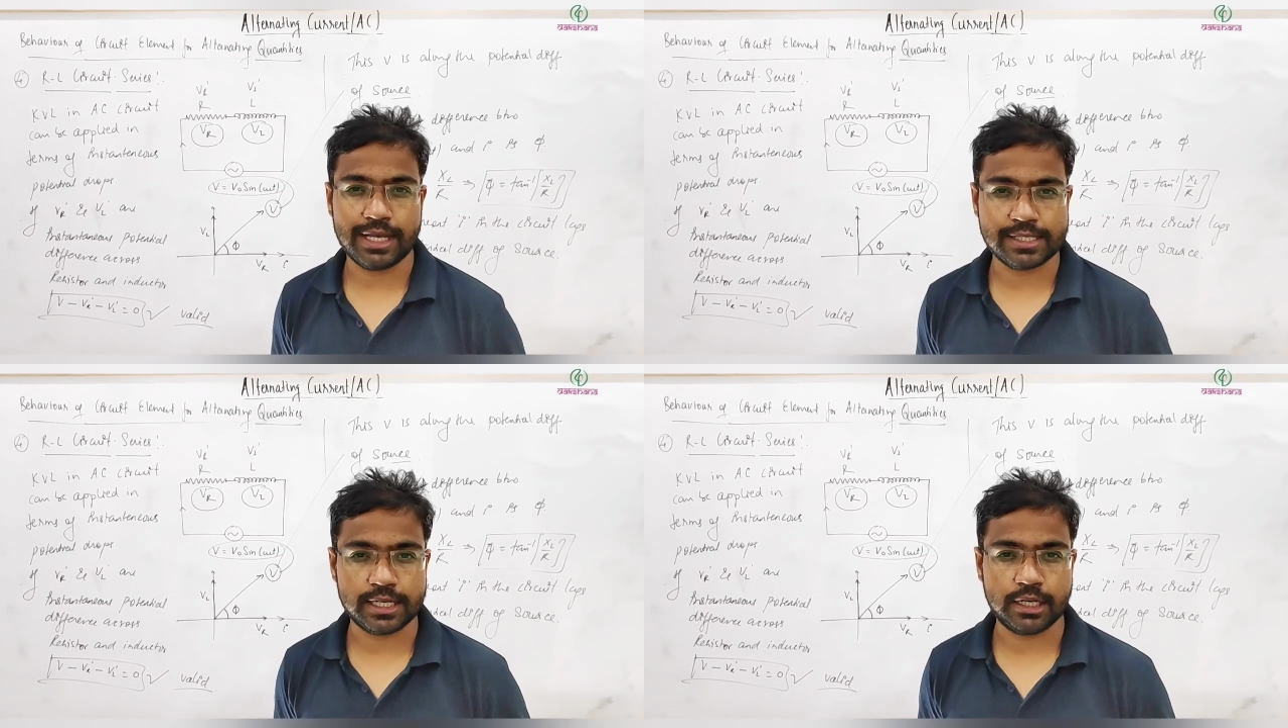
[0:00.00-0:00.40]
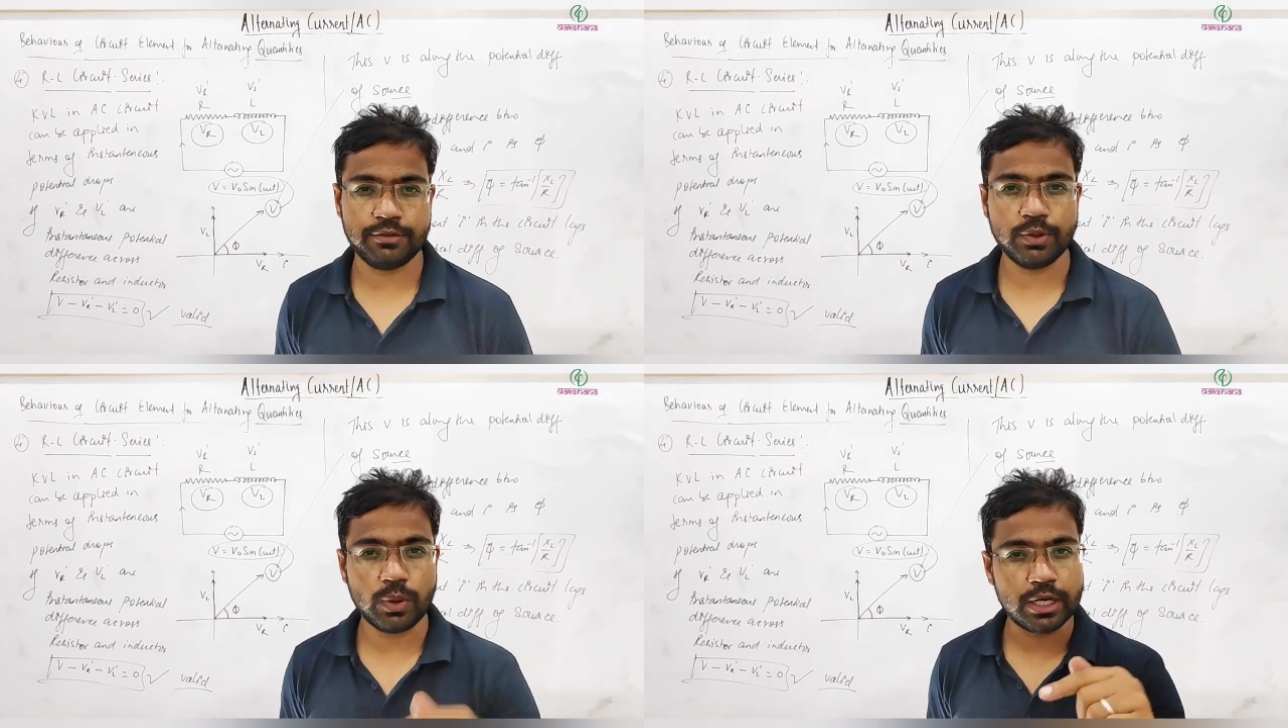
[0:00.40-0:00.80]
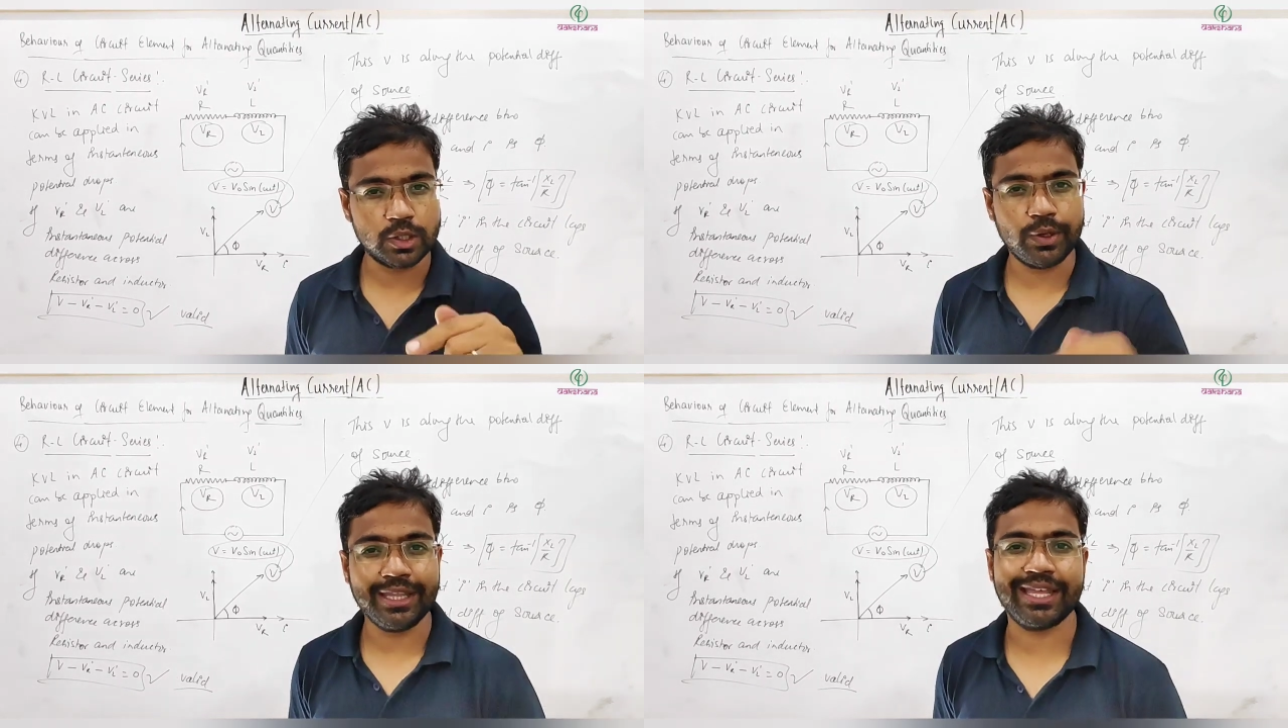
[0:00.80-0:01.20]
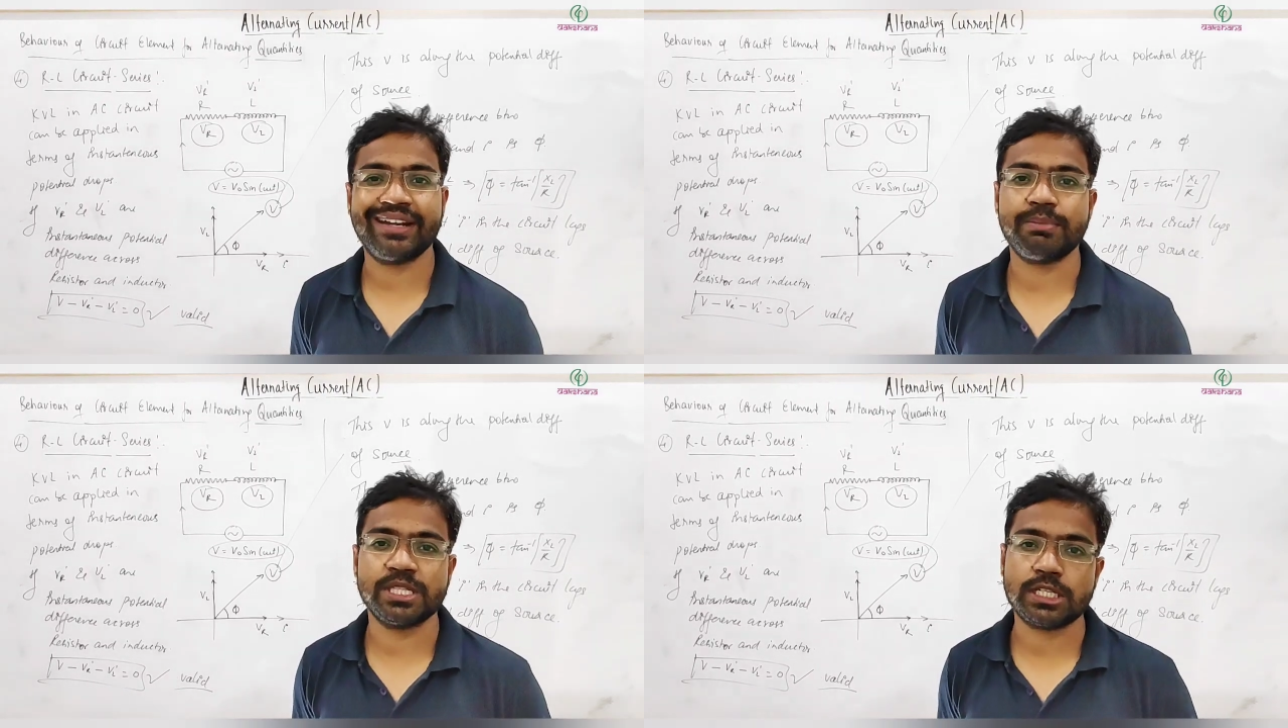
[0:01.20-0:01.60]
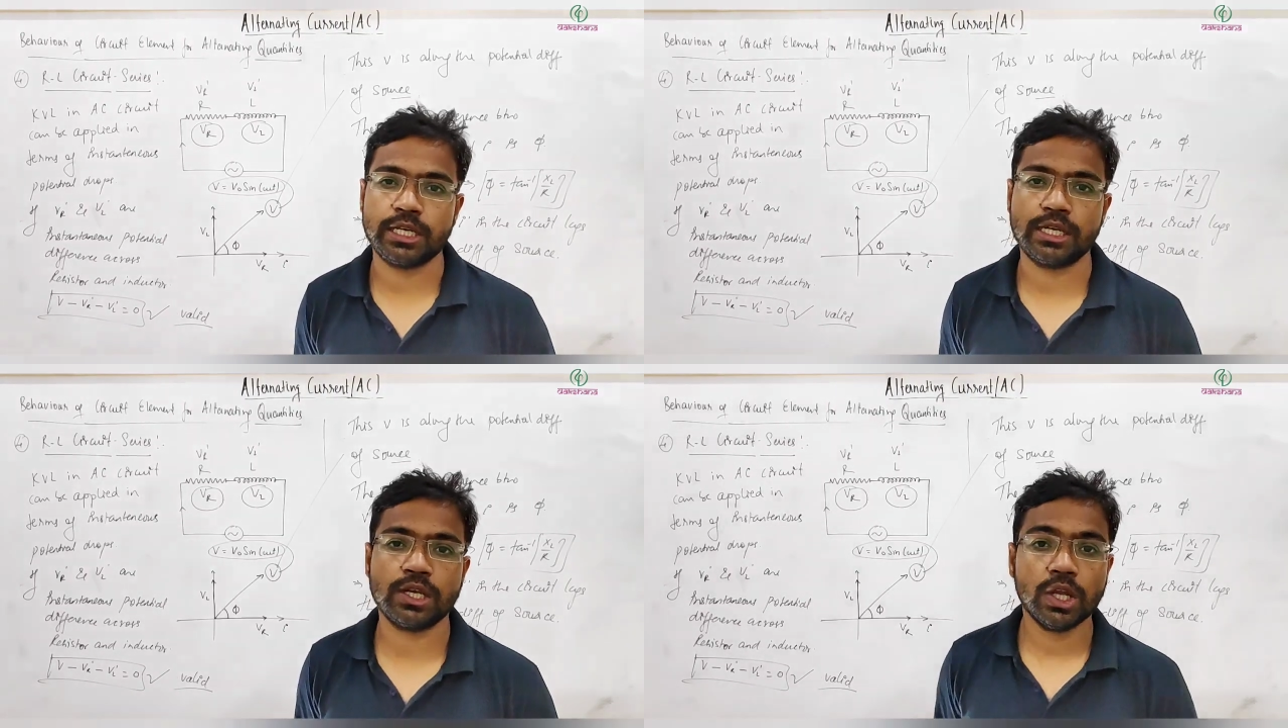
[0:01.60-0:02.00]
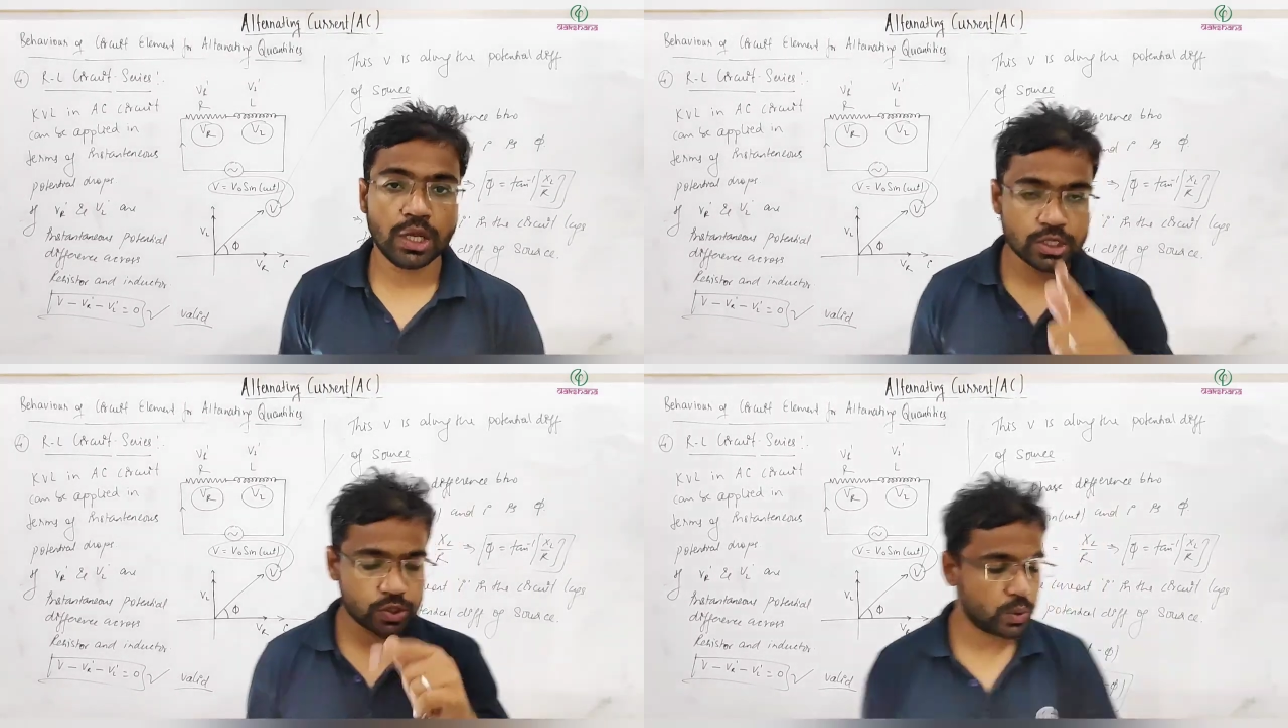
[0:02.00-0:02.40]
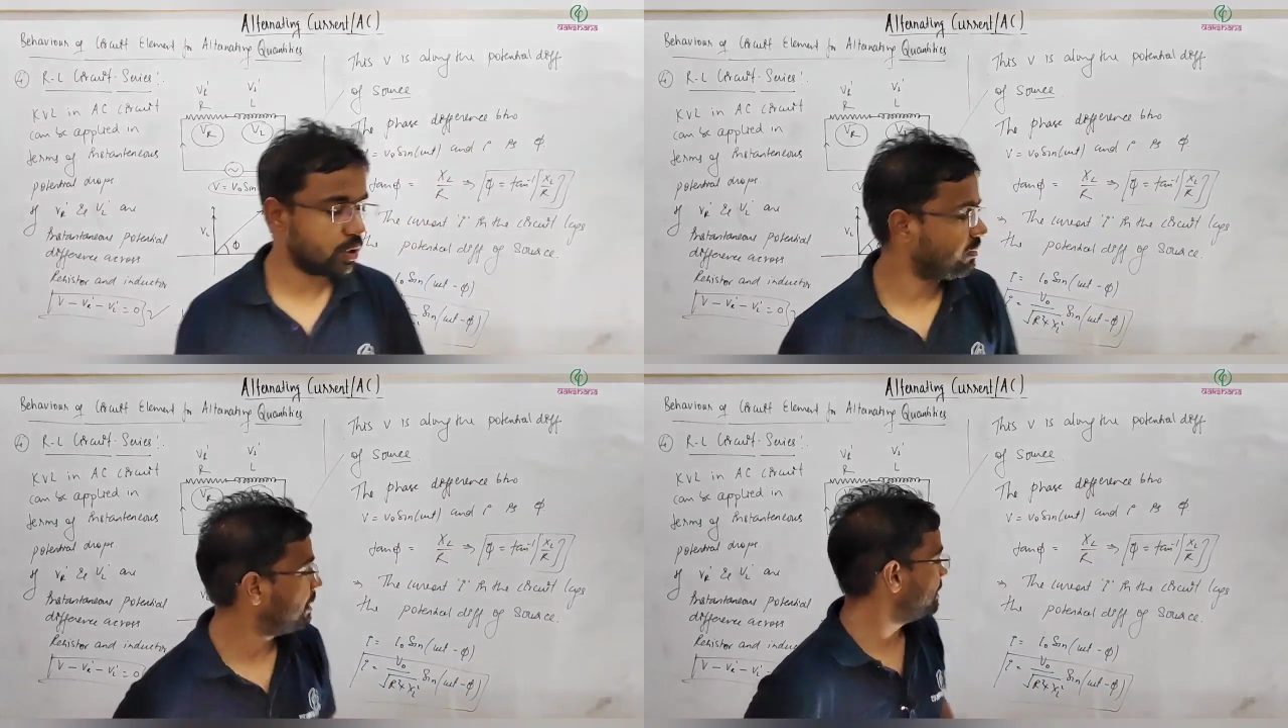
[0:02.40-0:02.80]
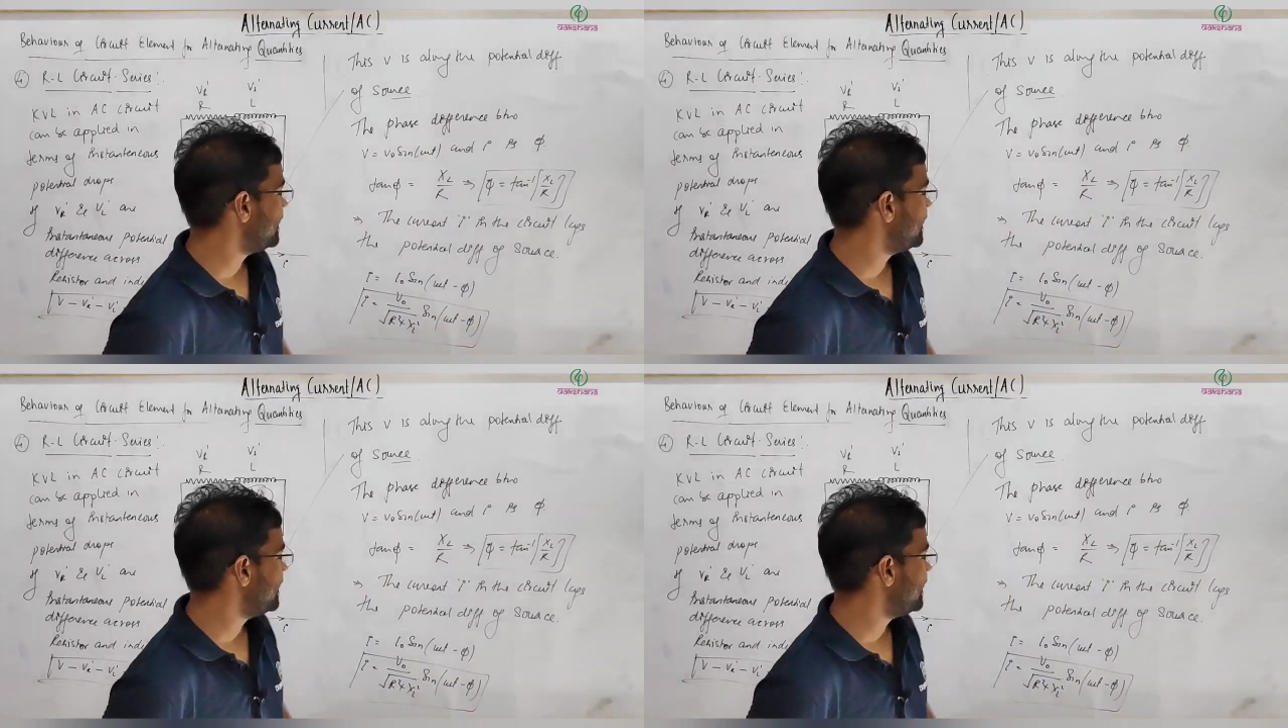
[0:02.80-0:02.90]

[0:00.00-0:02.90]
answer if you are doing that mistake. So remember